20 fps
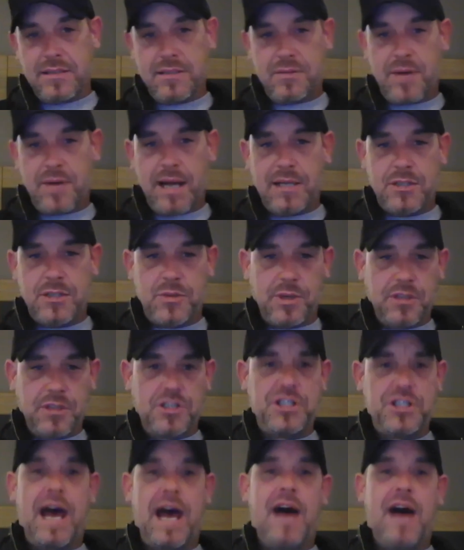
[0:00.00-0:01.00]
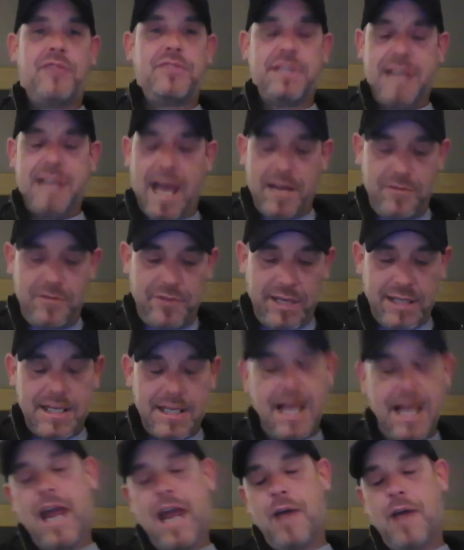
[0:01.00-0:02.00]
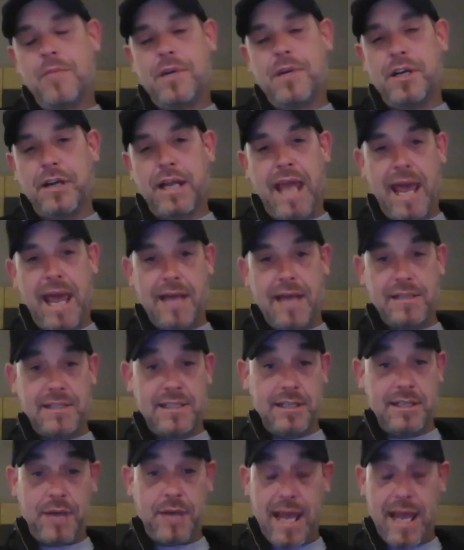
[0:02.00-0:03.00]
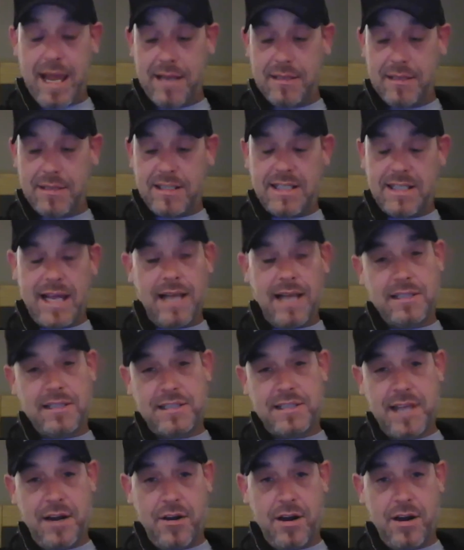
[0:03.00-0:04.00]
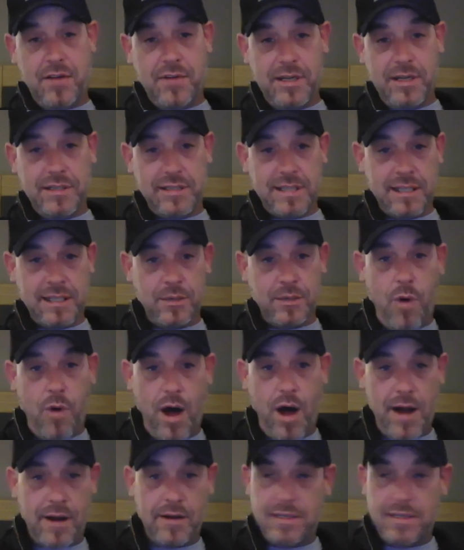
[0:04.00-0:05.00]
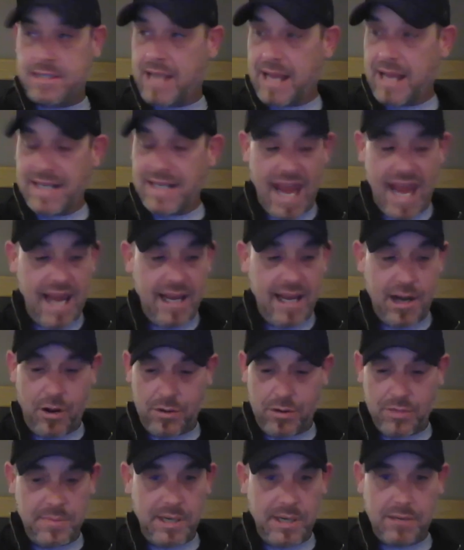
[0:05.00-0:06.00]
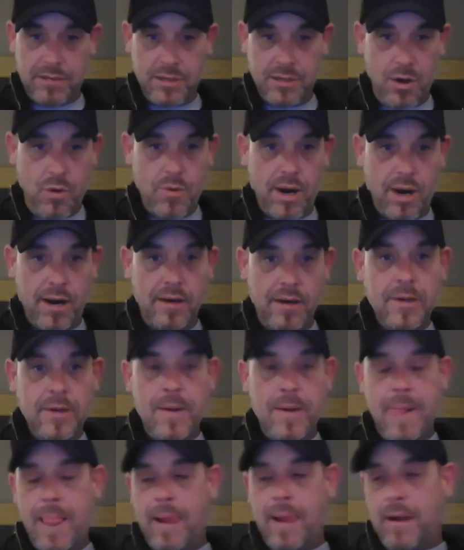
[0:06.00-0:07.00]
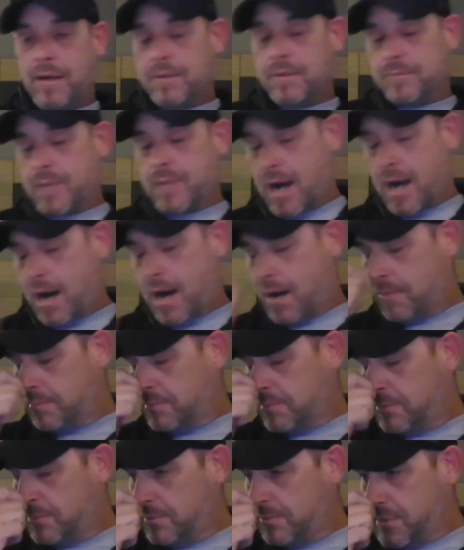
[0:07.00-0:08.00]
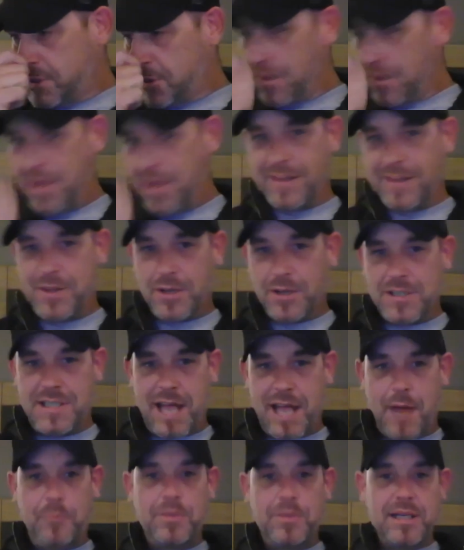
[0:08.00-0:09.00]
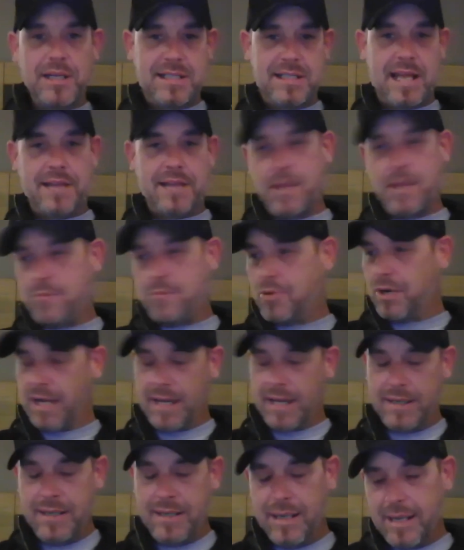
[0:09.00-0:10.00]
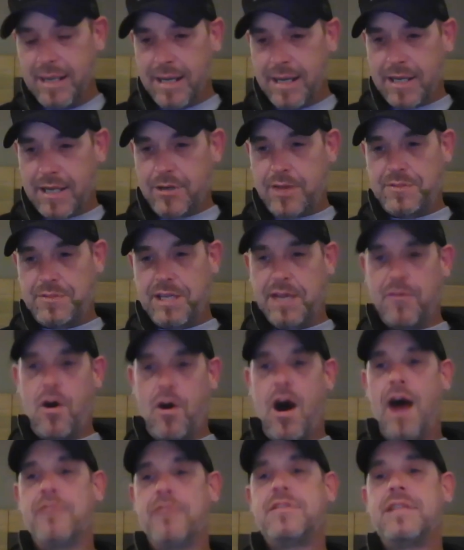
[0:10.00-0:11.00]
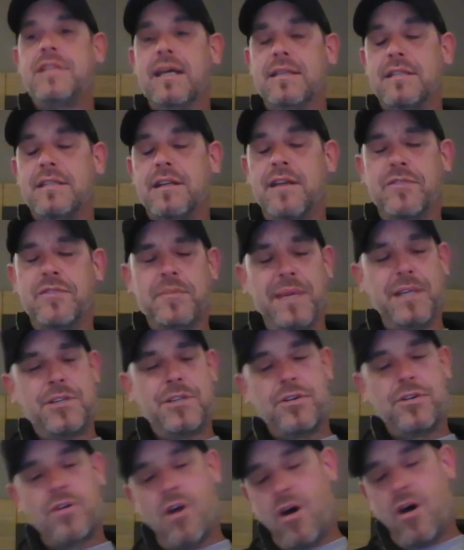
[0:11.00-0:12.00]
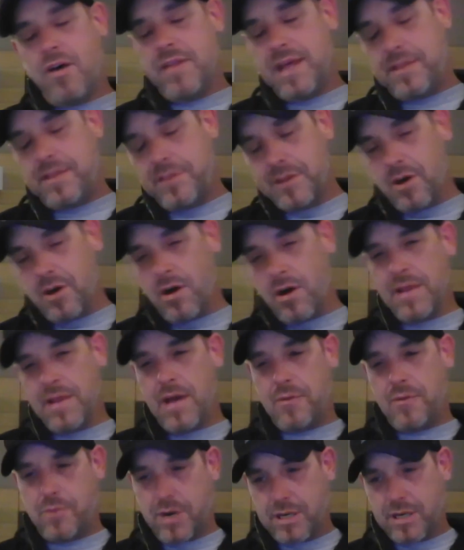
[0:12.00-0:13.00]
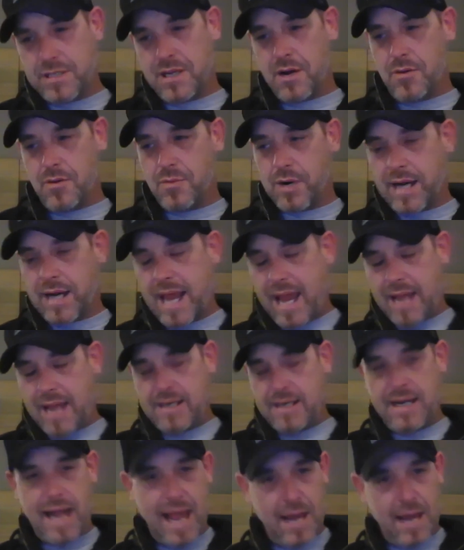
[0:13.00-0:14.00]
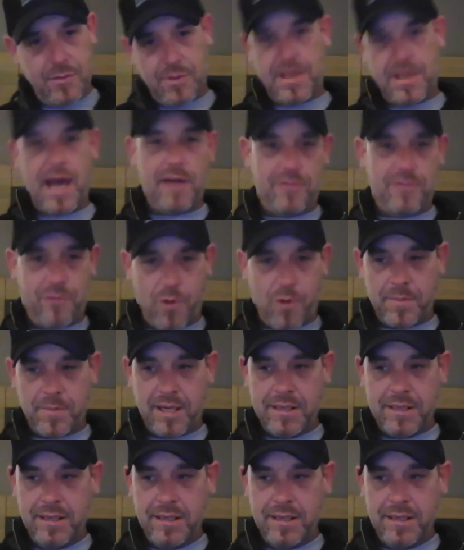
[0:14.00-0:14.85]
right? Drilled shaft, 9 feet in diameter. You can't stake the center of it. It's in the water. It's hanging out in the middle of nowhere. So there's templates that they put in, and you have to give offsets, and you have to make sure all that works out, work hand in hand with that foreman.